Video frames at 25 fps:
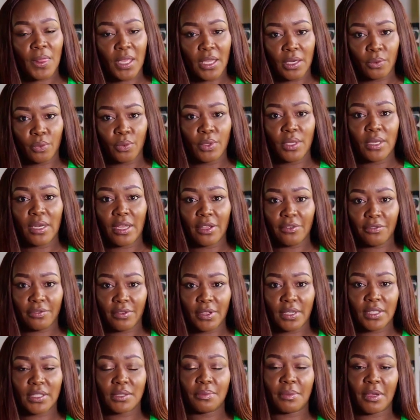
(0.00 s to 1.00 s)
It will
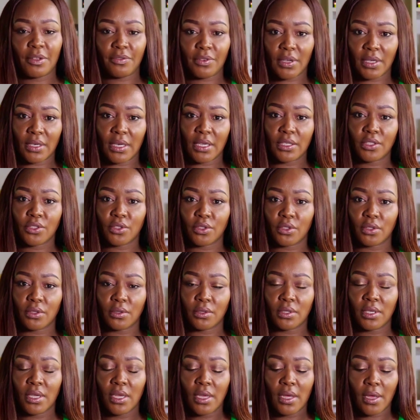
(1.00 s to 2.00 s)
affect my
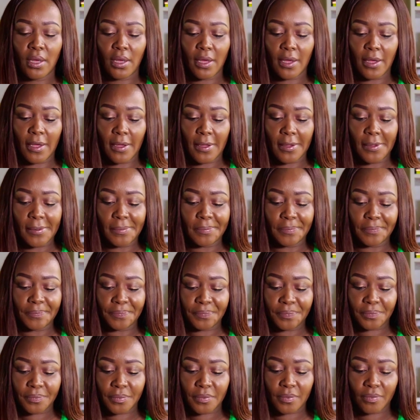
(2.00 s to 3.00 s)
financial
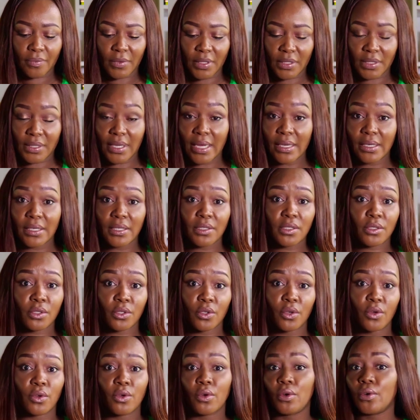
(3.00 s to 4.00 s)
status,
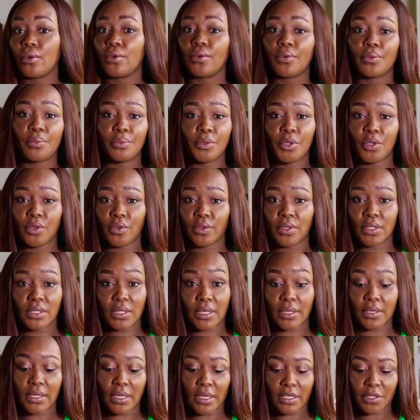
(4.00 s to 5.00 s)
so
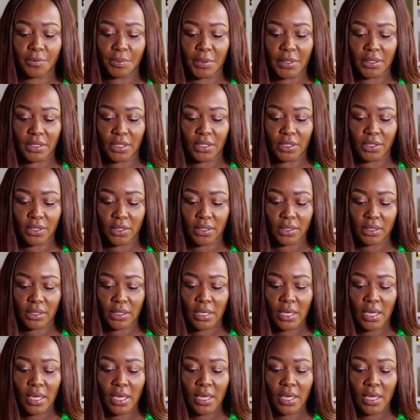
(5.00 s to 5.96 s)
these are the expectations.